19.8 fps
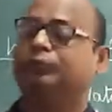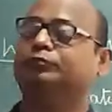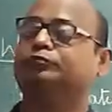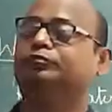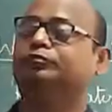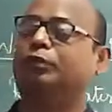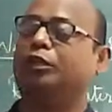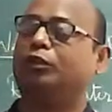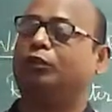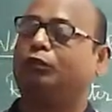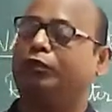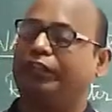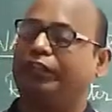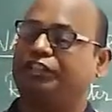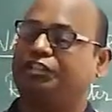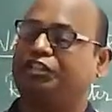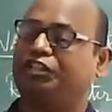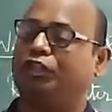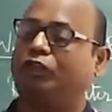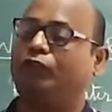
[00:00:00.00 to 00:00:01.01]

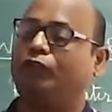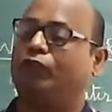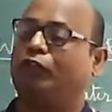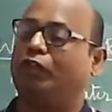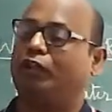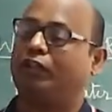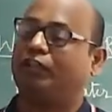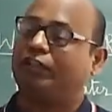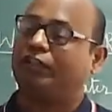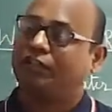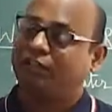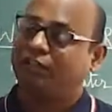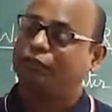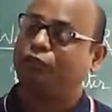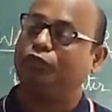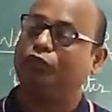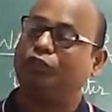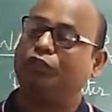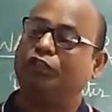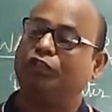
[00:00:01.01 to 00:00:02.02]
percolation of water. You
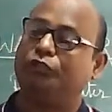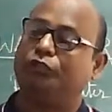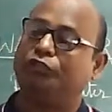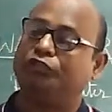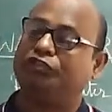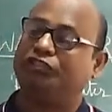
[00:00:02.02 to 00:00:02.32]
know, the roots,